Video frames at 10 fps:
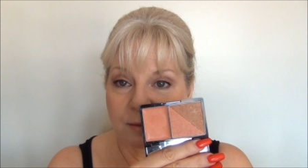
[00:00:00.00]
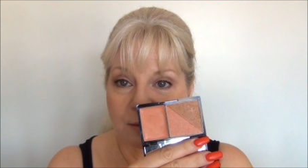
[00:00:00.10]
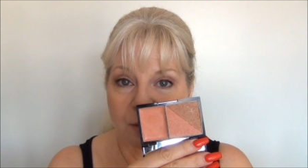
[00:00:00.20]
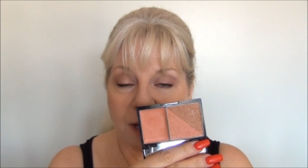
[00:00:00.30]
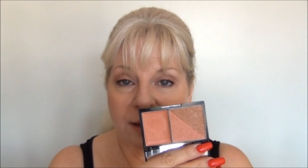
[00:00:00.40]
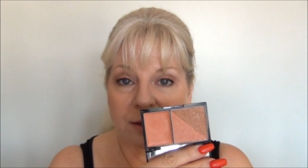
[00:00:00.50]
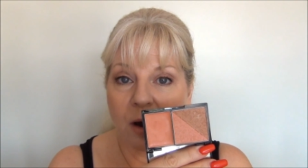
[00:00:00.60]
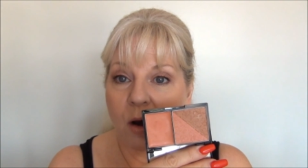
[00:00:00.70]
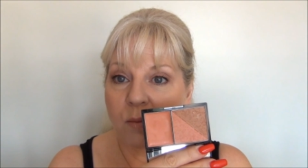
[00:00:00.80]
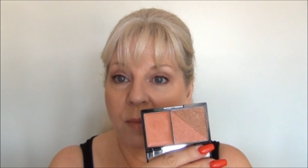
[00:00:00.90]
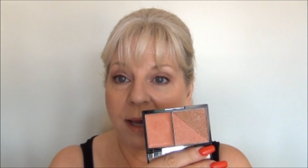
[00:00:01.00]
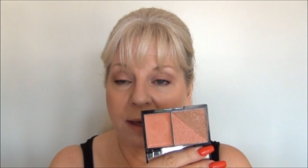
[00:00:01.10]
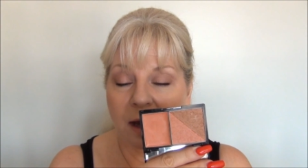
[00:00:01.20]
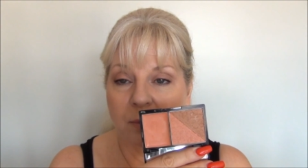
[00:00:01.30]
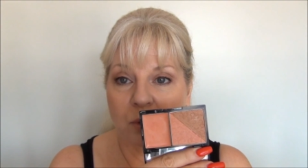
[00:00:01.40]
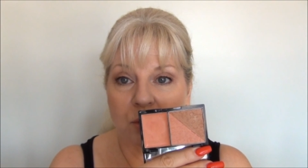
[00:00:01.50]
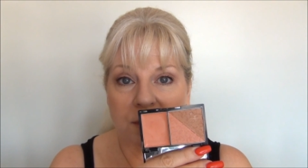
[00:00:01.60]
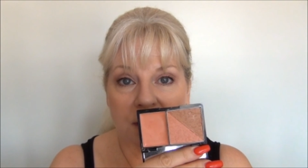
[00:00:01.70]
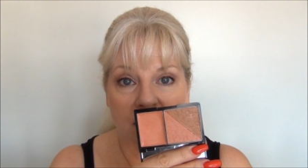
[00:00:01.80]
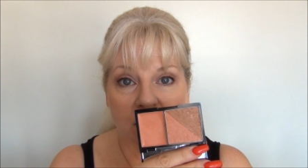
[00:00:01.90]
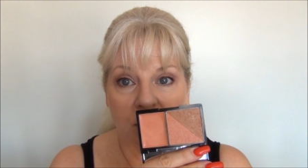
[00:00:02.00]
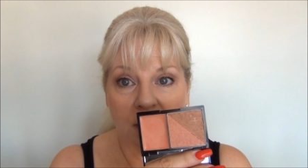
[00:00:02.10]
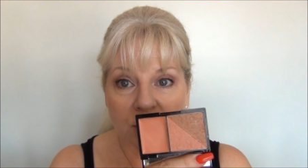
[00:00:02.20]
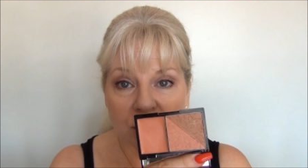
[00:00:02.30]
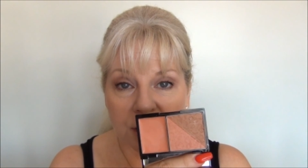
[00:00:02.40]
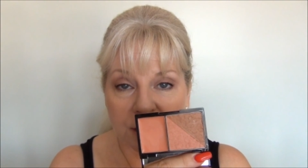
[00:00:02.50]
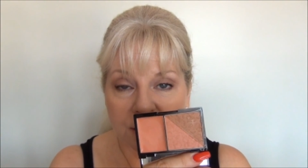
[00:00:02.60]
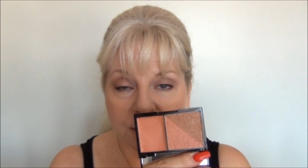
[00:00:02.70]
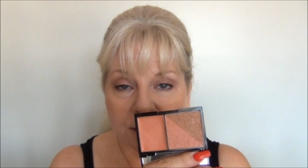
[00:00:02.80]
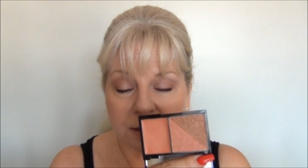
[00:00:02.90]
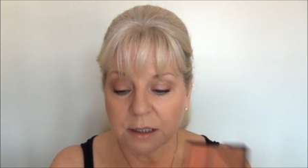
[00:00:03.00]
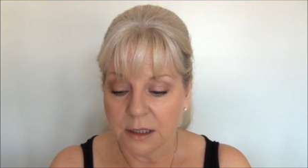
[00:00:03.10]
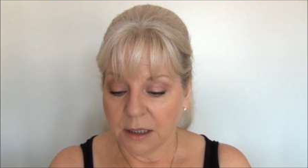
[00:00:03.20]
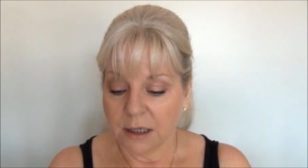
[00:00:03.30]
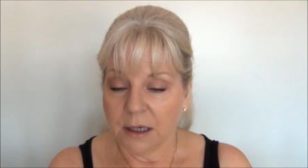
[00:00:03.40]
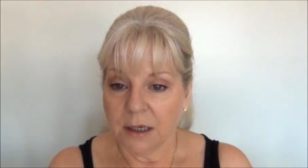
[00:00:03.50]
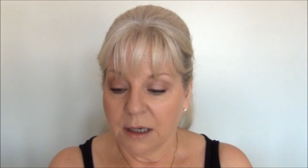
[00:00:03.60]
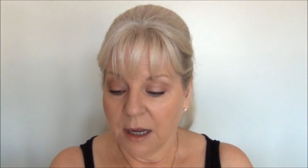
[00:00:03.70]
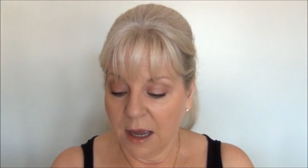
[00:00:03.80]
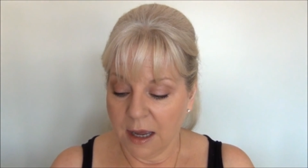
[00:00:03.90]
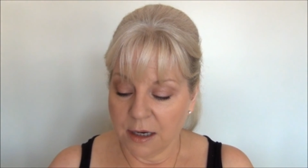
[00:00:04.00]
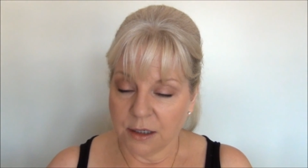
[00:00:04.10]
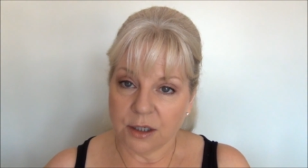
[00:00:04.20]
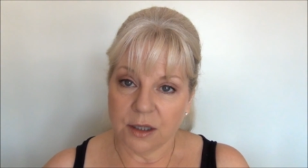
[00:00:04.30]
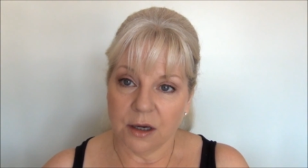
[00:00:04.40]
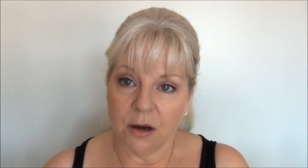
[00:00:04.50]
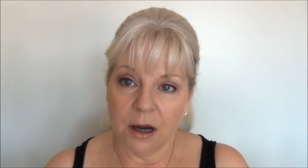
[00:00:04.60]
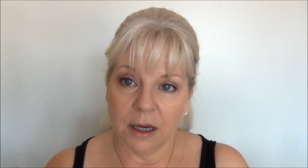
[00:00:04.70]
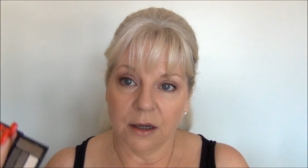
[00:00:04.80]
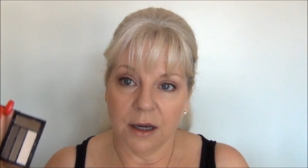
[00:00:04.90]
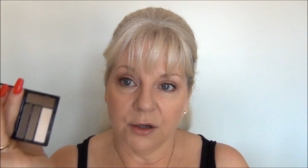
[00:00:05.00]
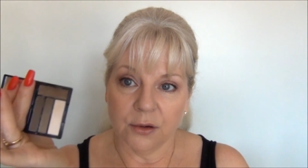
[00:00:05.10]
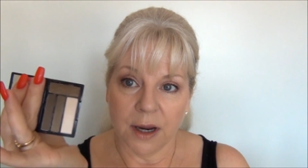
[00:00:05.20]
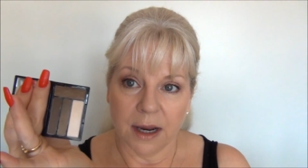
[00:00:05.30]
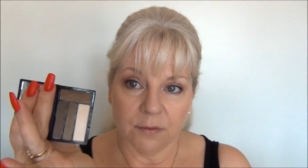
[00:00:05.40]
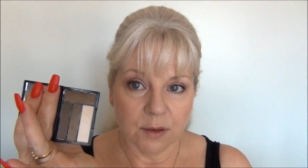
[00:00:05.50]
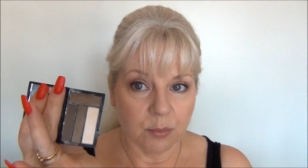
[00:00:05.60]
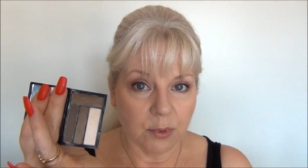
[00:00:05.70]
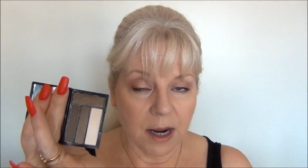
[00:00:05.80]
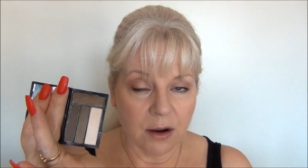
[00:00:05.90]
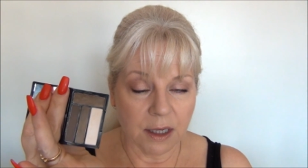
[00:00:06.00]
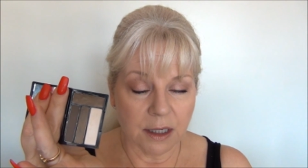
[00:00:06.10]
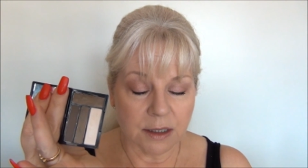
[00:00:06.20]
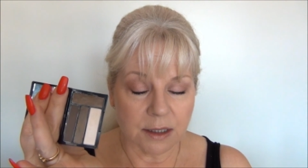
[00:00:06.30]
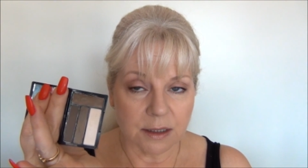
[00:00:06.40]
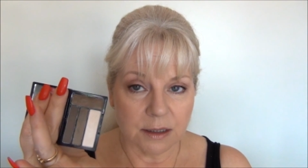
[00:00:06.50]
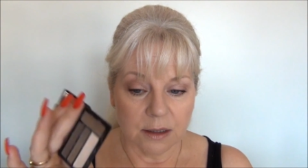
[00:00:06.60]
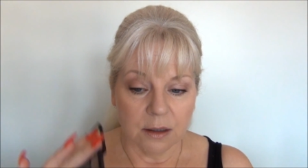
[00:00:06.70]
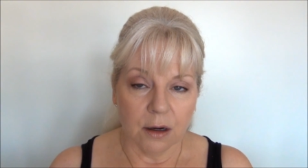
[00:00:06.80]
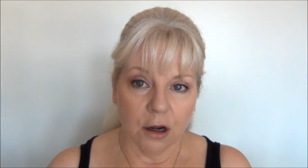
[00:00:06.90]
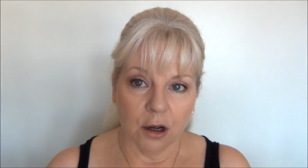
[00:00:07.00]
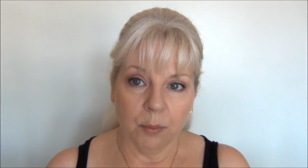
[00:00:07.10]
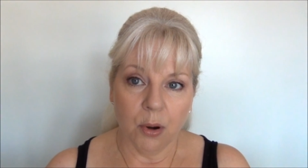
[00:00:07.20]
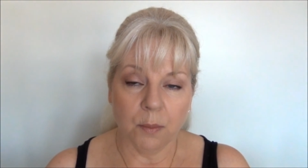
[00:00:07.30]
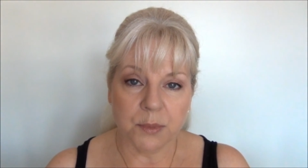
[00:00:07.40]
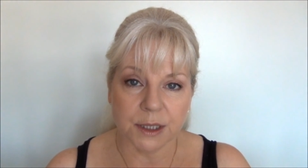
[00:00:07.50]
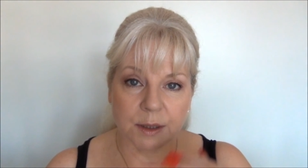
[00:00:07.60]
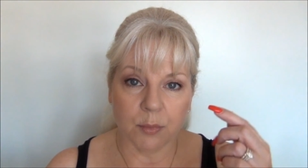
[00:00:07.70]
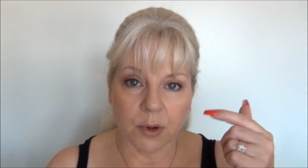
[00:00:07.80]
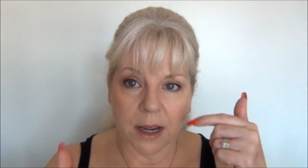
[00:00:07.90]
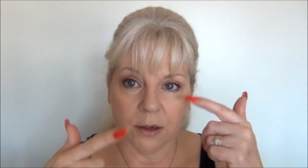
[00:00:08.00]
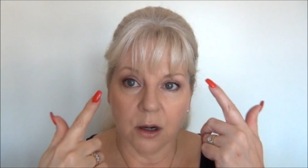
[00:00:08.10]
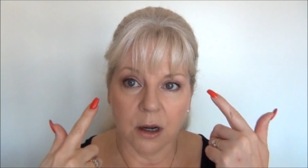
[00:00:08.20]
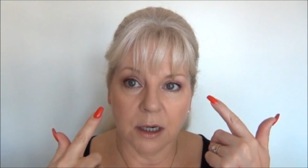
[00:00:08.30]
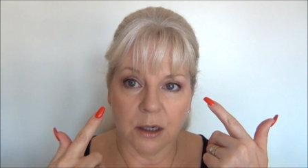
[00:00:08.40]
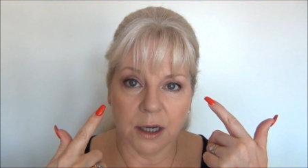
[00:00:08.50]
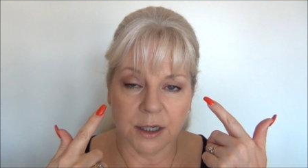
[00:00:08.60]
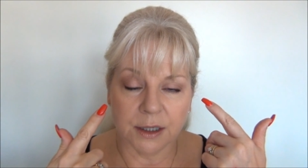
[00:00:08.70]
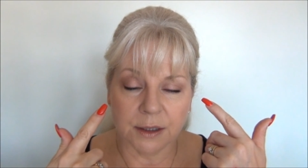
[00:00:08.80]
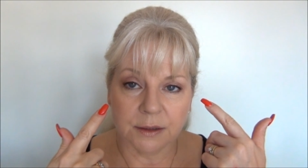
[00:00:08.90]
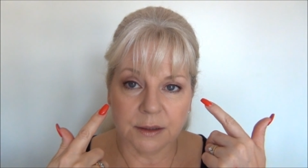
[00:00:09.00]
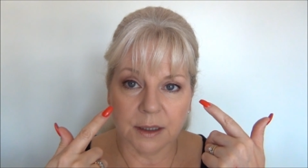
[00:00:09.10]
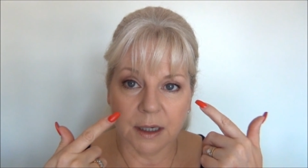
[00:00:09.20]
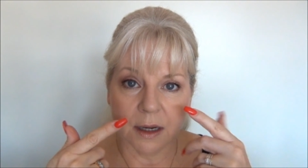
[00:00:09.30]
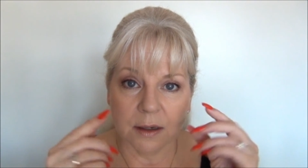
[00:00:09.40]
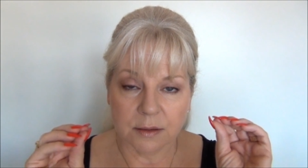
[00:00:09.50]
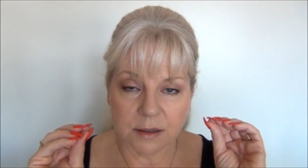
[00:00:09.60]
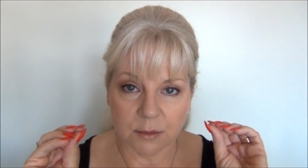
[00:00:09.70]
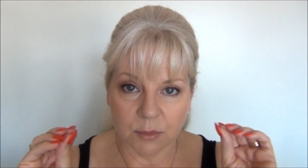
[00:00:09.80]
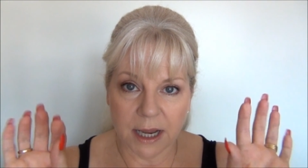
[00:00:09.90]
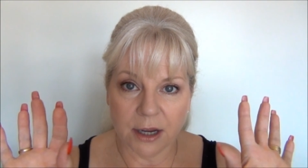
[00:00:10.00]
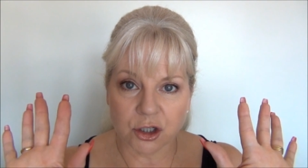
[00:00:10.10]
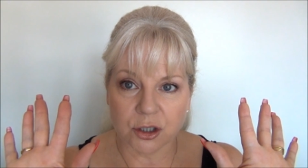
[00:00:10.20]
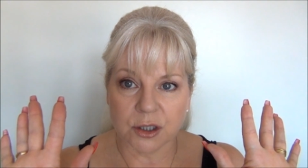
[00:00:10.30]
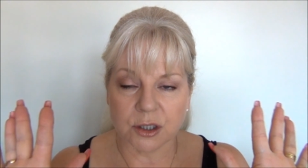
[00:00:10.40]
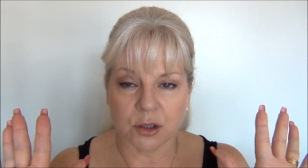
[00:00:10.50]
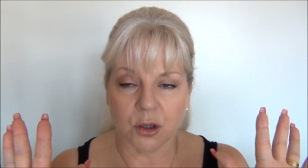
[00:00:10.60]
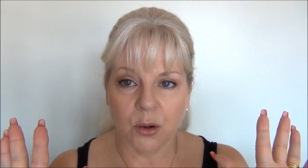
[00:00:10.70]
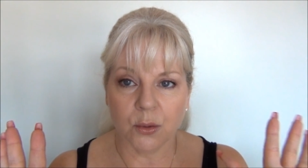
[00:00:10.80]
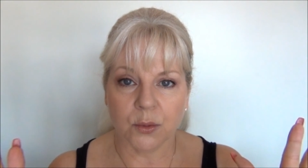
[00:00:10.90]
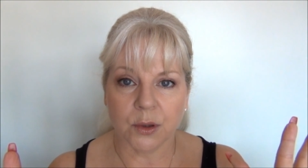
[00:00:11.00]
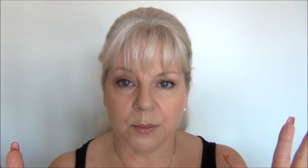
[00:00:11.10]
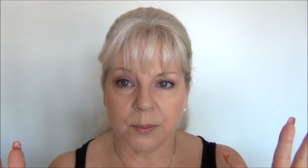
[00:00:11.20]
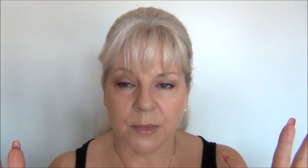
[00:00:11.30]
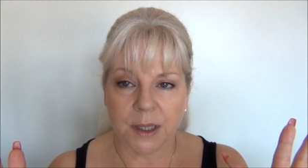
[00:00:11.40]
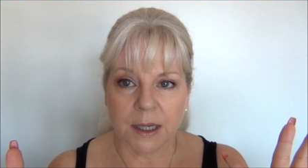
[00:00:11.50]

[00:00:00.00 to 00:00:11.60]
created a whole makeup using the blush kit and the highlighter out of the brow kit. I popped in a brown eyeliner, some lashes and curled them,